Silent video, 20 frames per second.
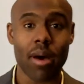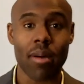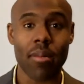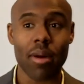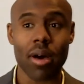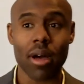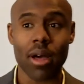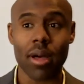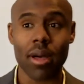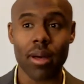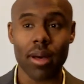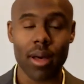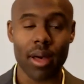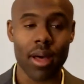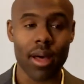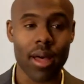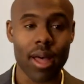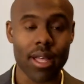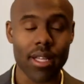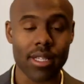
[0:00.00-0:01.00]
among
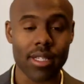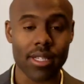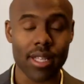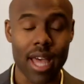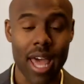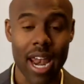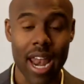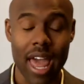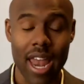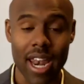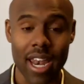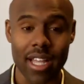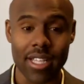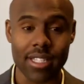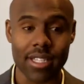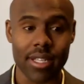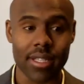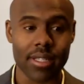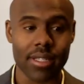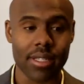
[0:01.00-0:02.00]

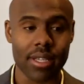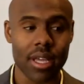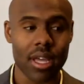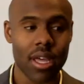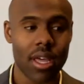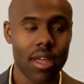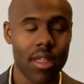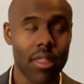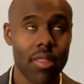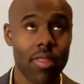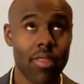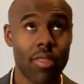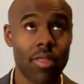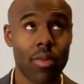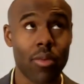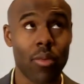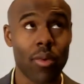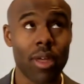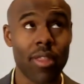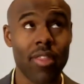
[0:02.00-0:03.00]
adolescents,
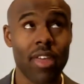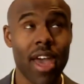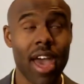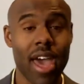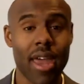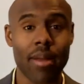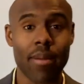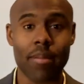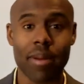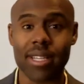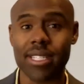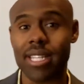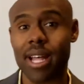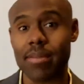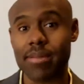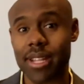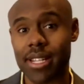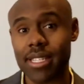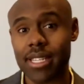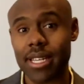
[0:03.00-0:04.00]
when they had bus
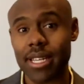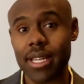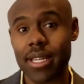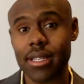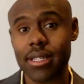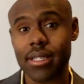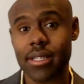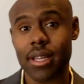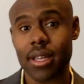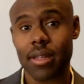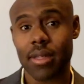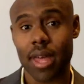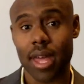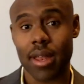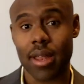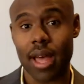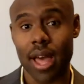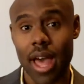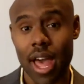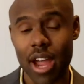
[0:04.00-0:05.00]
stop densities, they
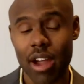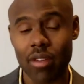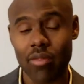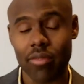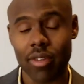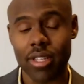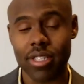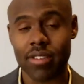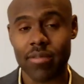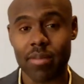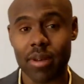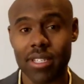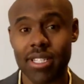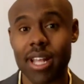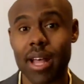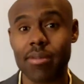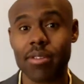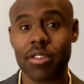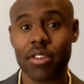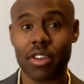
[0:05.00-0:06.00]
had higher rates of bus
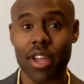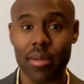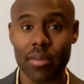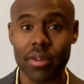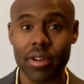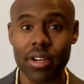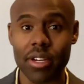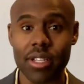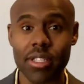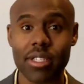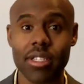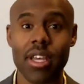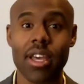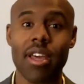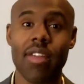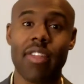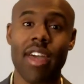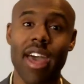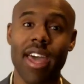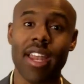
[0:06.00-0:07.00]
stops in their neighborhoods,
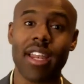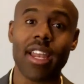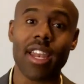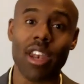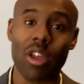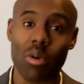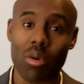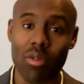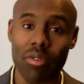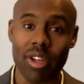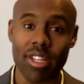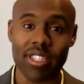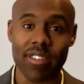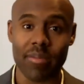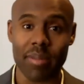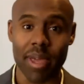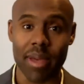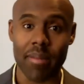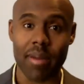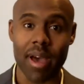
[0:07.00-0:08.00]
they had lower rates
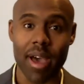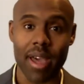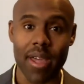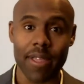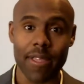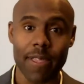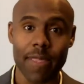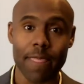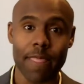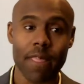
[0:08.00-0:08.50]
of BMI.